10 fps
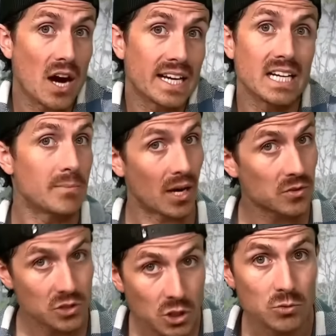talking
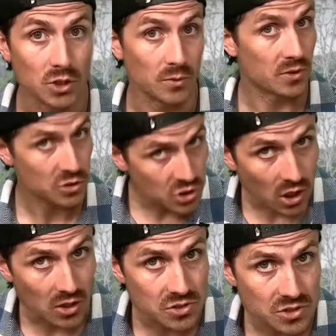about Kuru, this
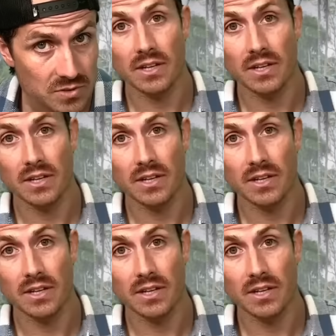curse.